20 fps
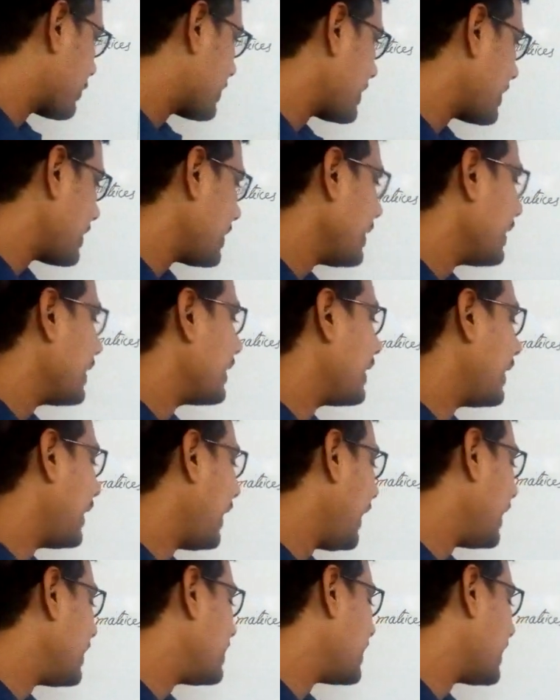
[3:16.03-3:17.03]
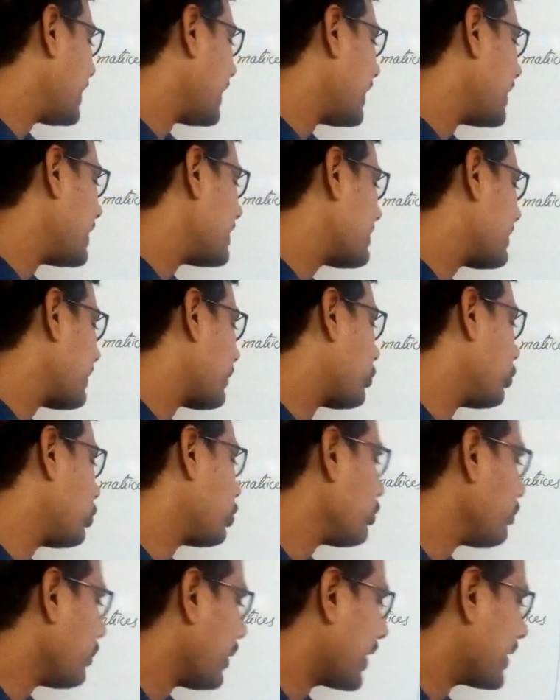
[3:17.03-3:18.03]
see Aji is equal
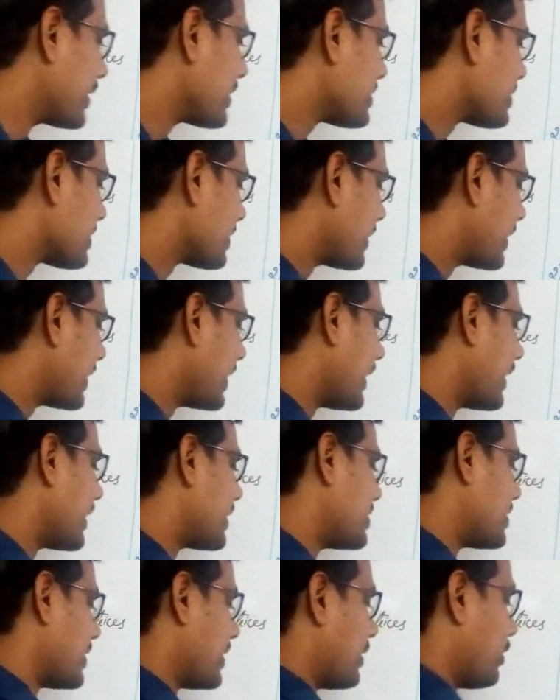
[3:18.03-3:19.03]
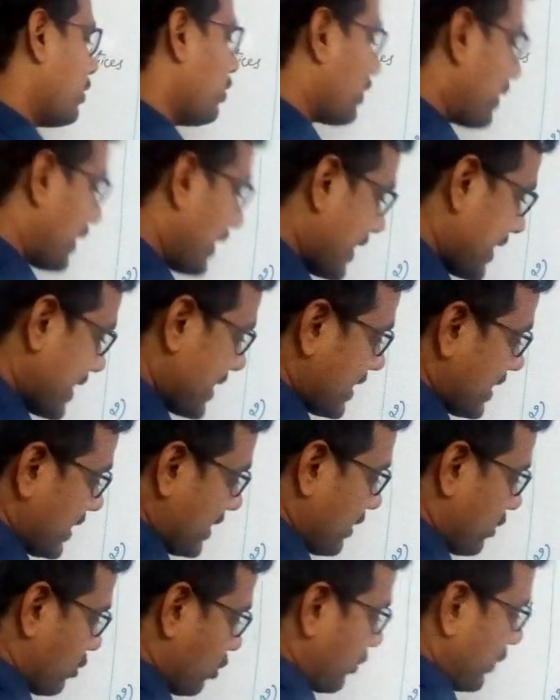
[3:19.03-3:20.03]
to minus Aij, or Aij
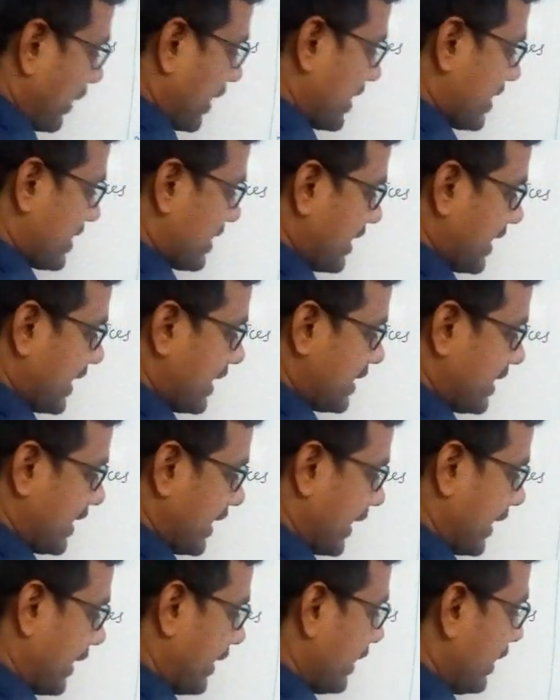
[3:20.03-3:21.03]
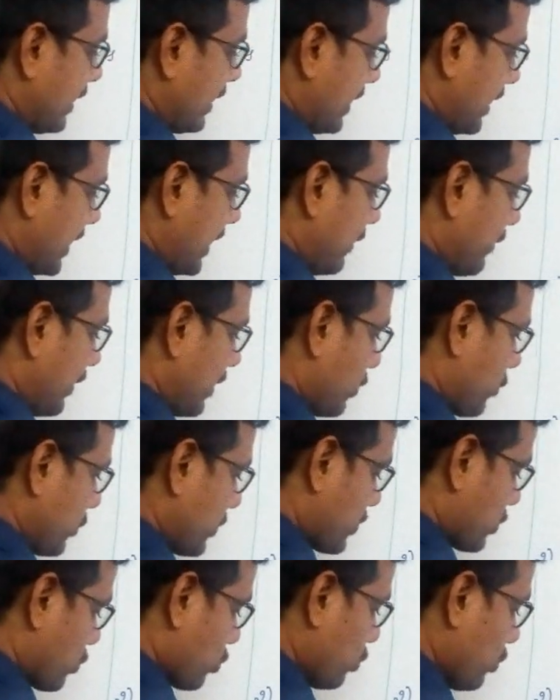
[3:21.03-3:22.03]
is equal to minus Aji. A12
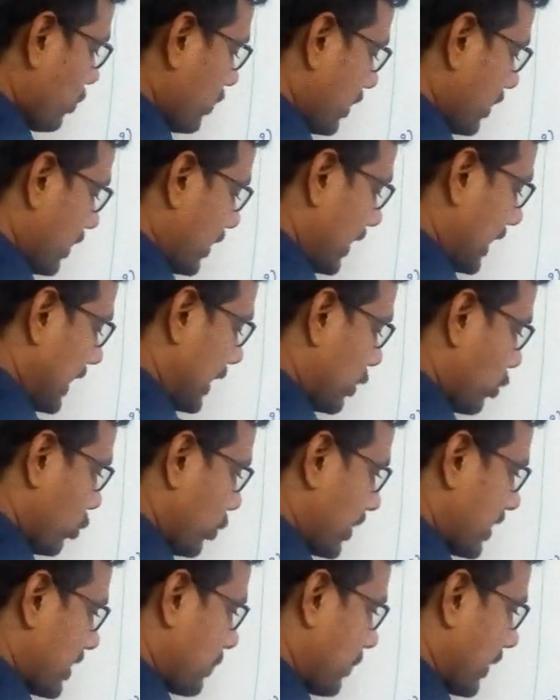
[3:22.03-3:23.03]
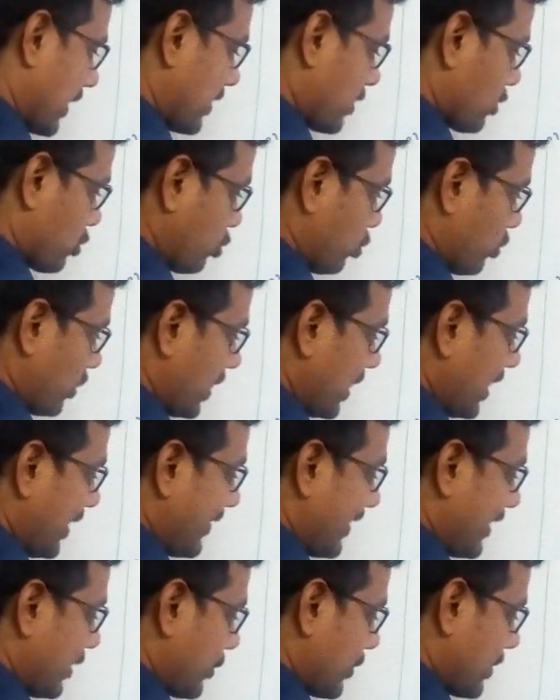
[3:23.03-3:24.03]
is 2, A21 is minus 2,
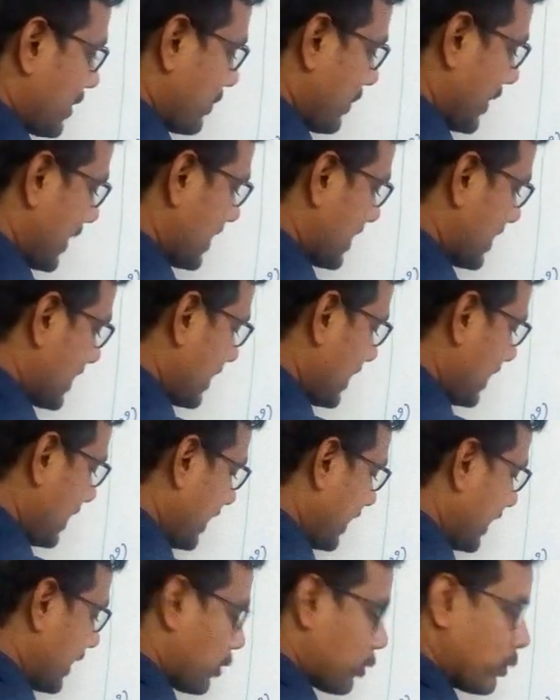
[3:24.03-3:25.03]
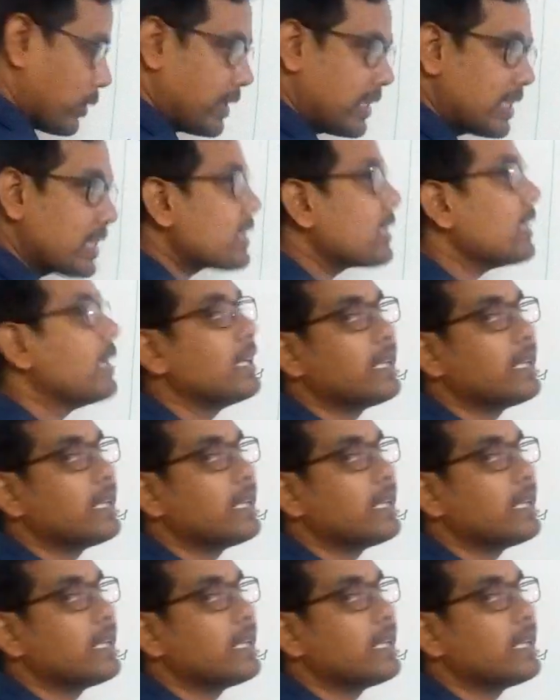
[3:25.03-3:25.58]
A12 is minus 3, A21 is